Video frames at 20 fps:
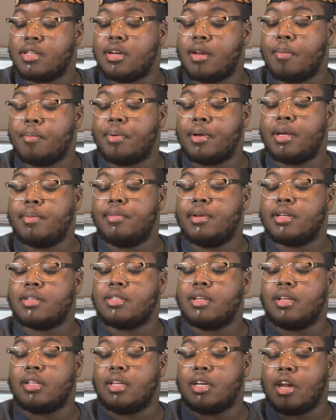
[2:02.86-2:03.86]
in Publix
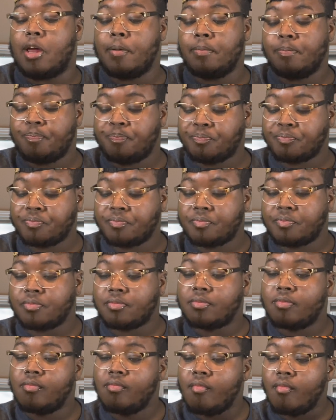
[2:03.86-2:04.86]
the other day,
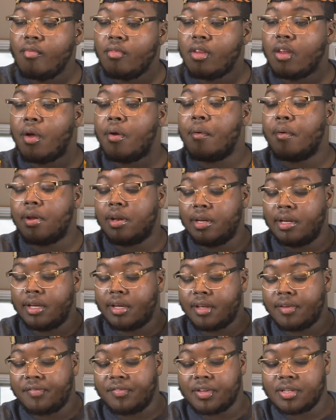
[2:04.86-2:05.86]

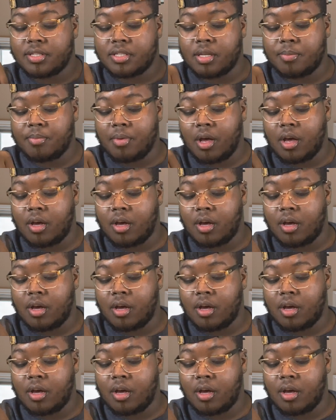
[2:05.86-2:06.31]
looking for some